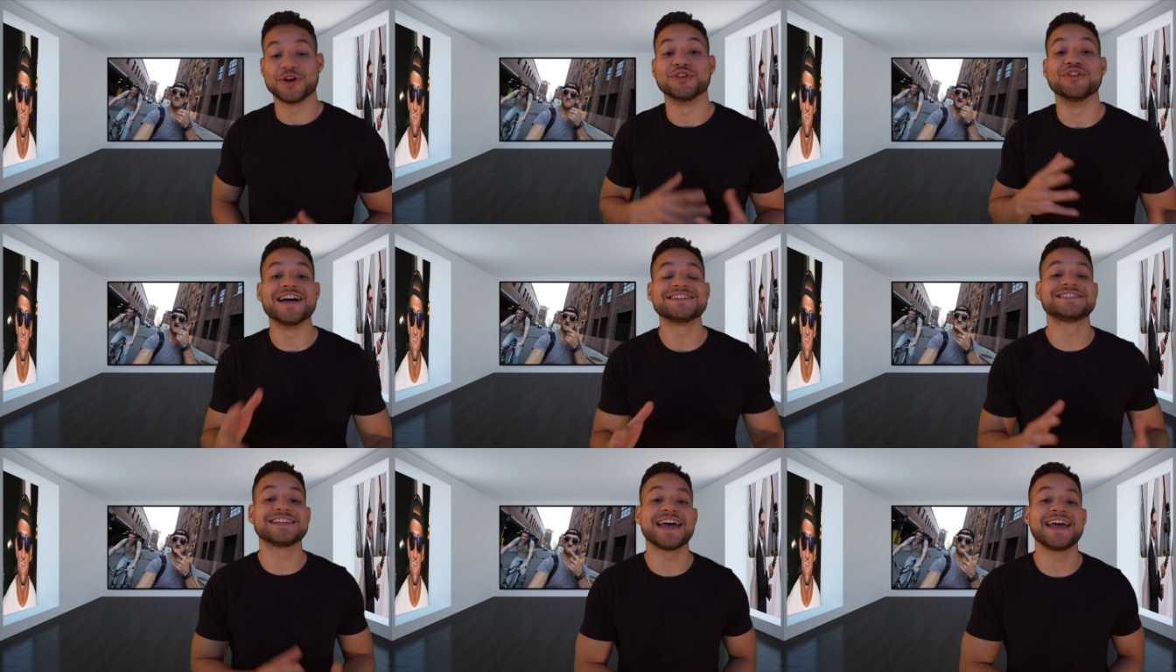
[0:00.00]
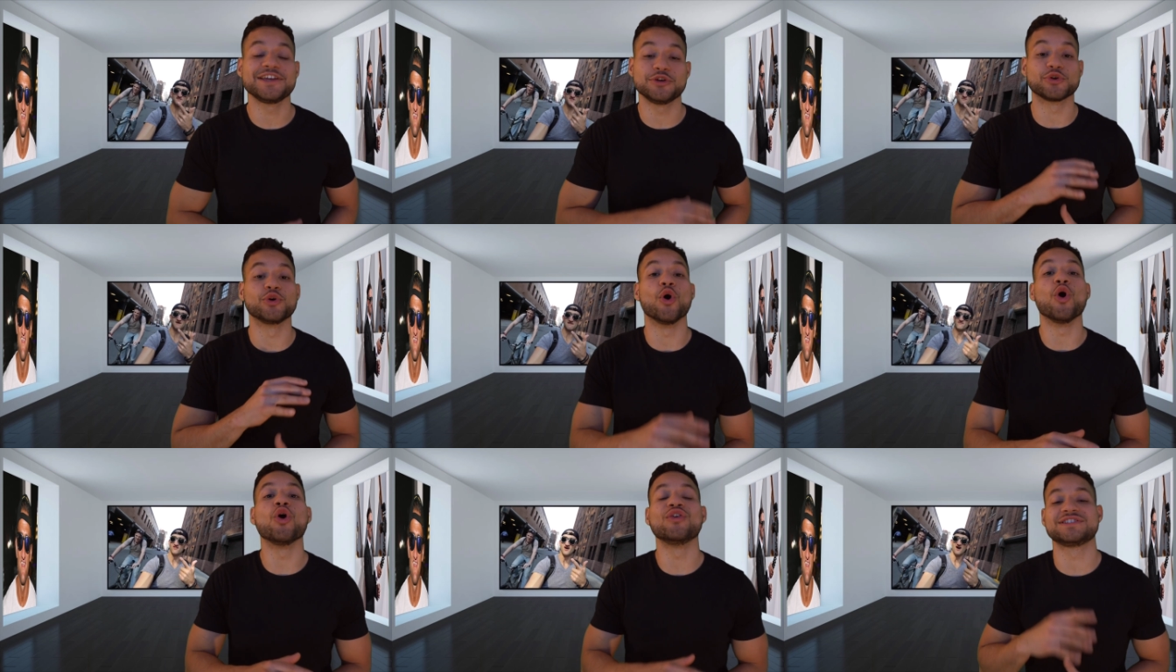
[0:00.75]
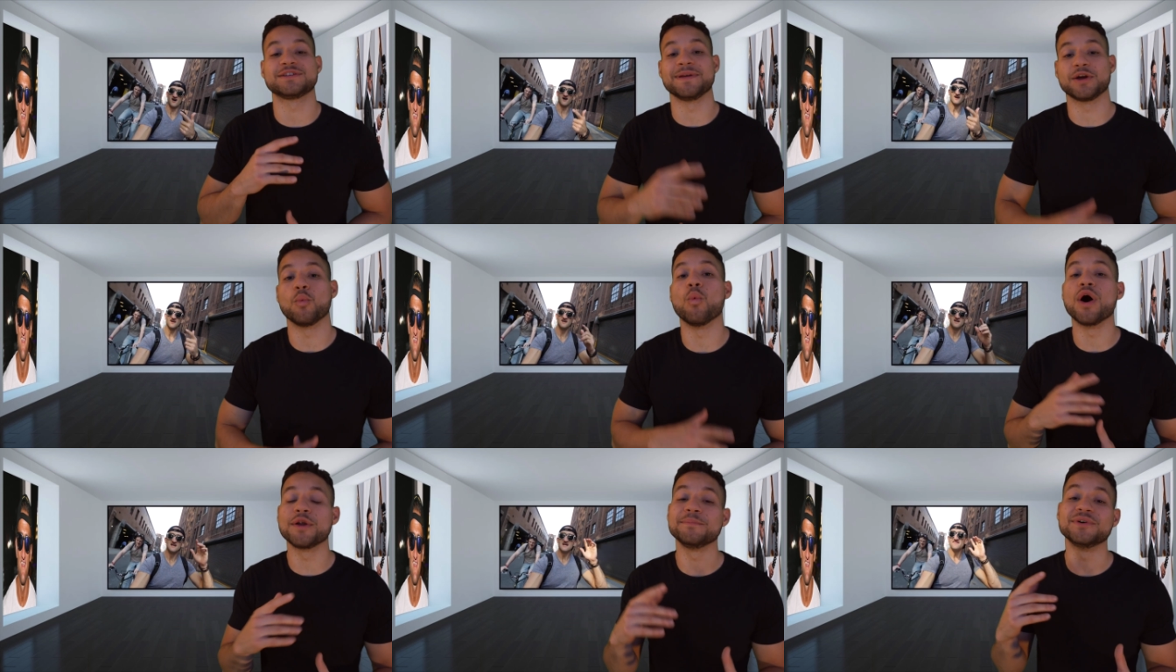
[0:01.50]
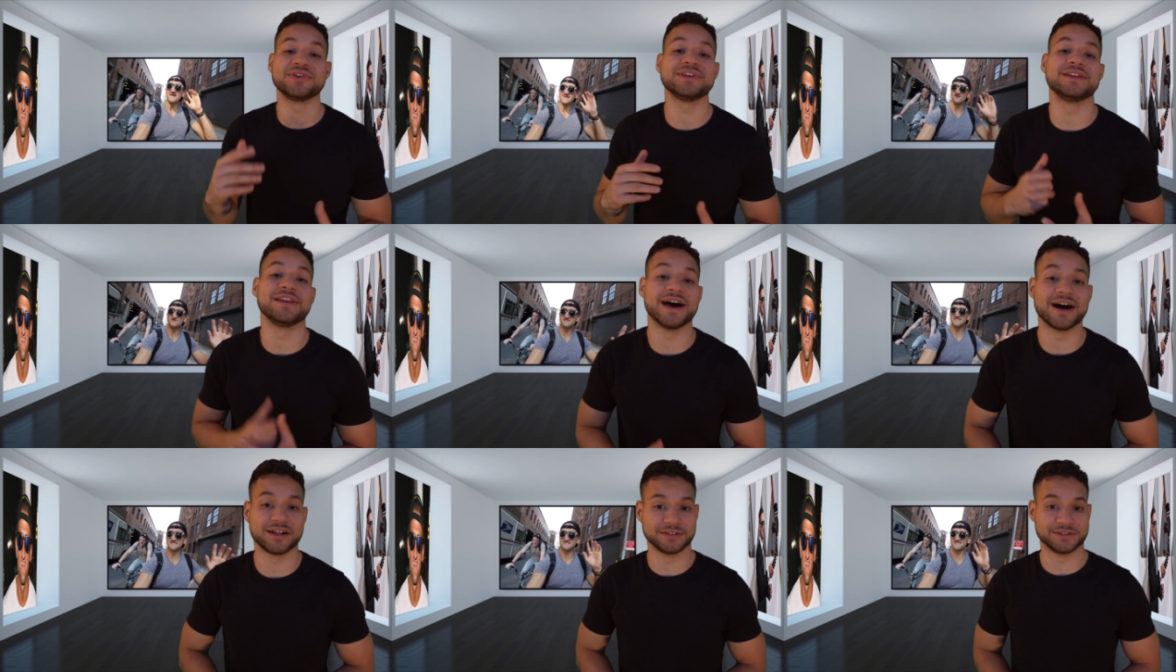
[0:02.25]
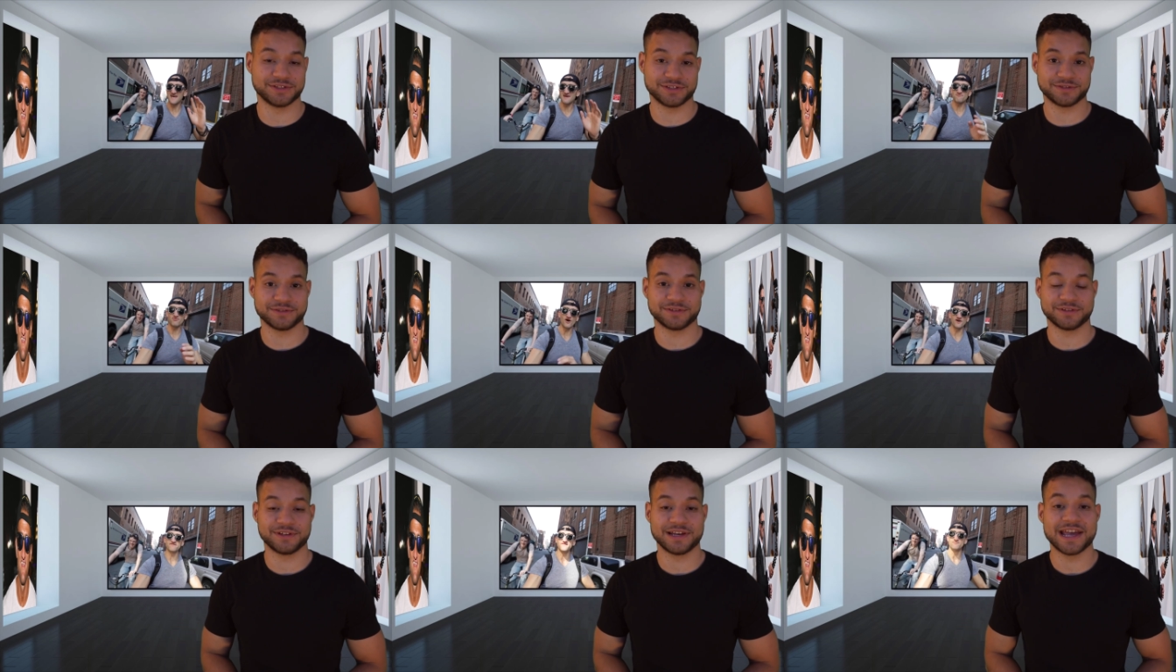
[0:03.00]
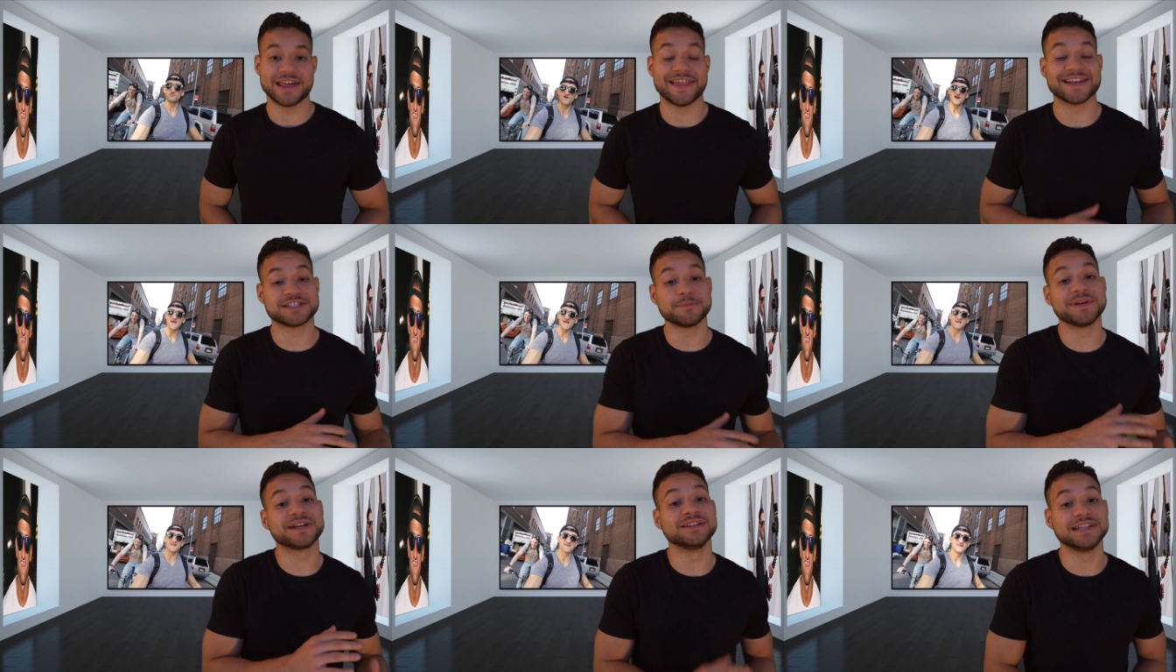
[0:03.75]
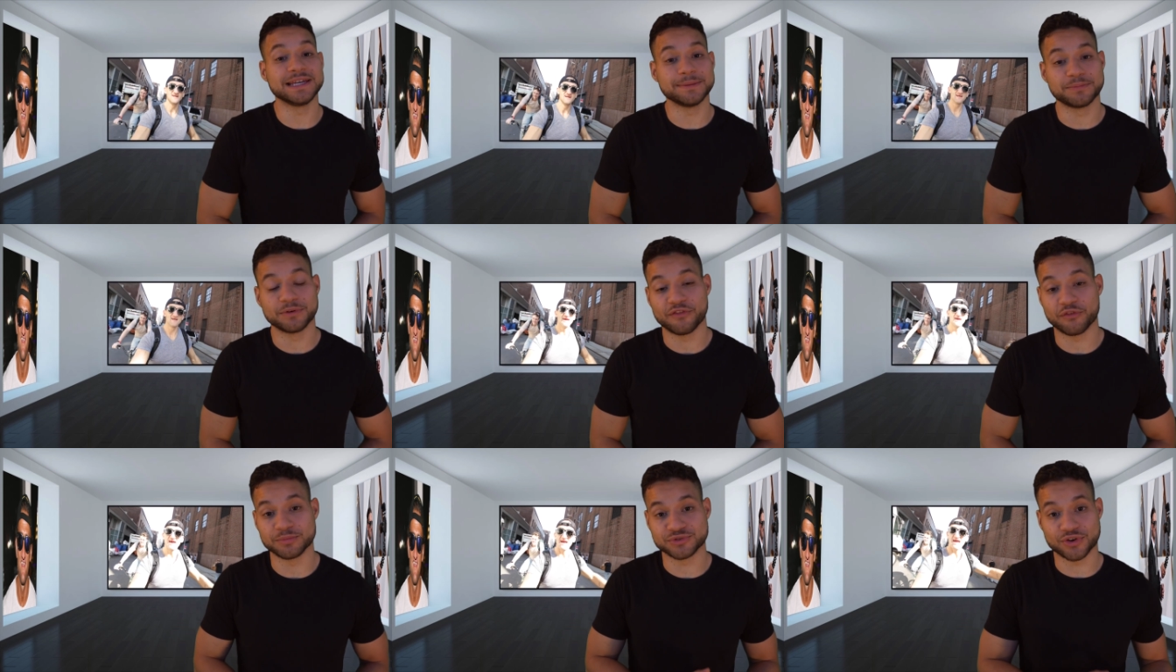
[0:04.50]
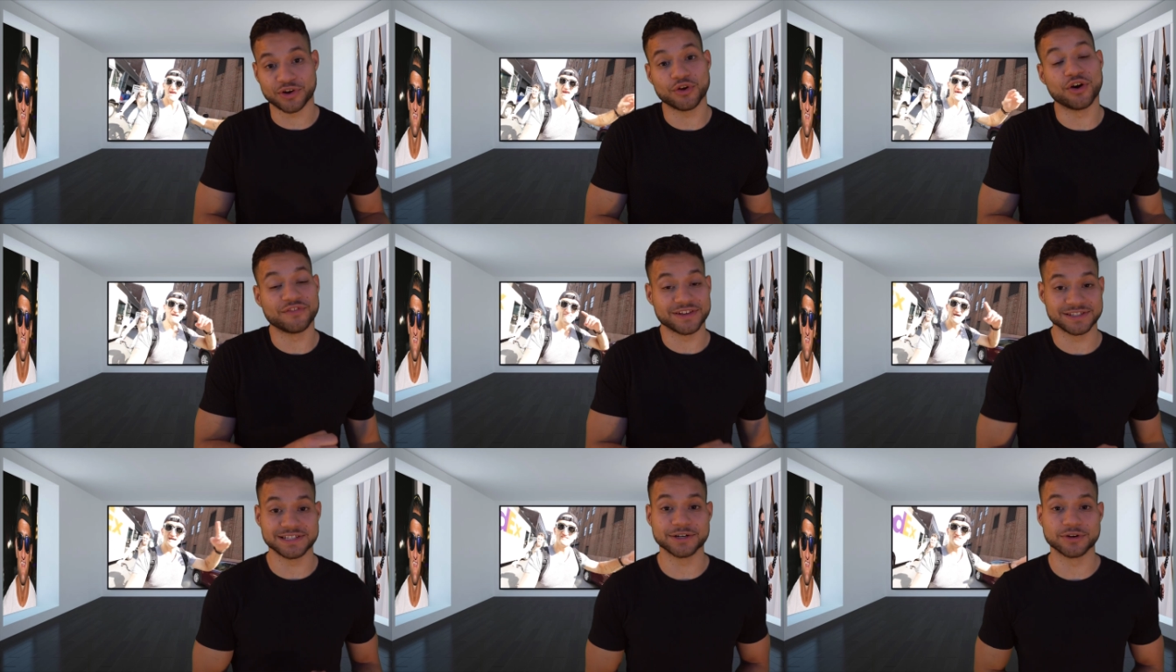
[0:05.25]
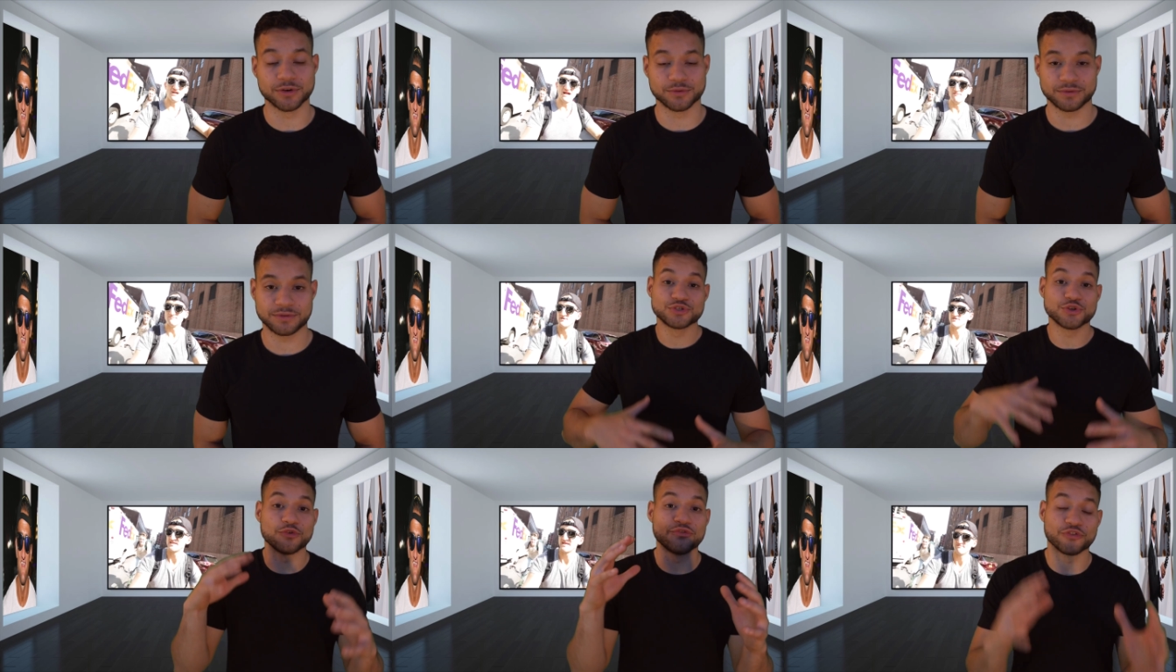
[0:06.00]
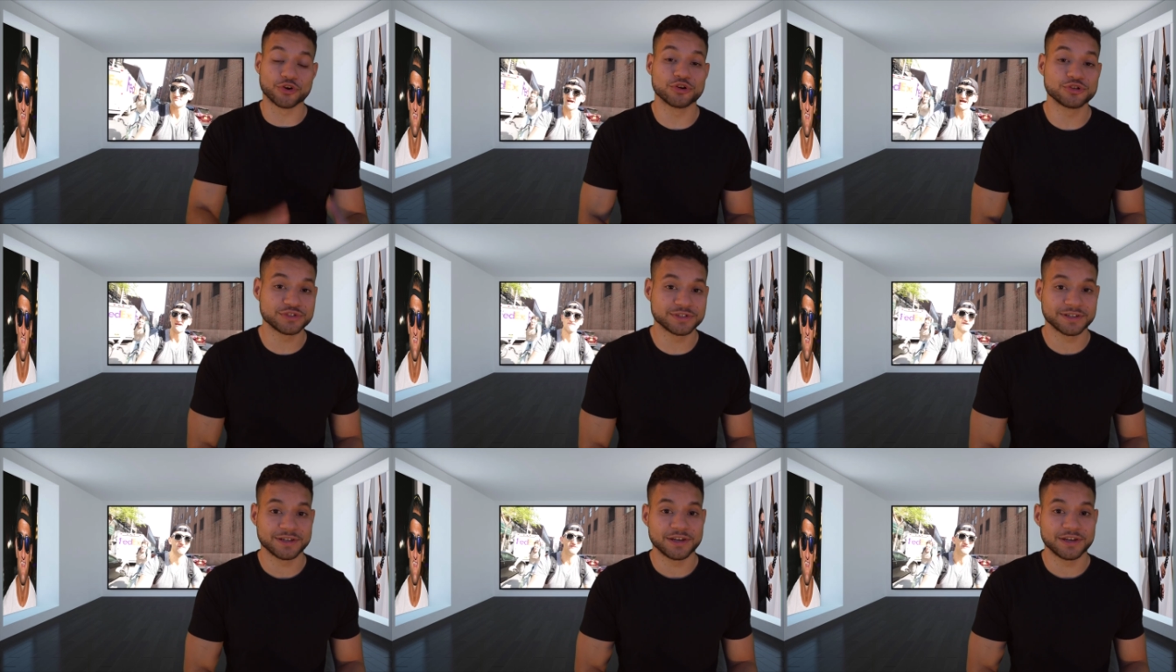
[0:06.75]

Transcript: Let's say your goal is to make $1 million. That's a big leap from starting off at 0. So first,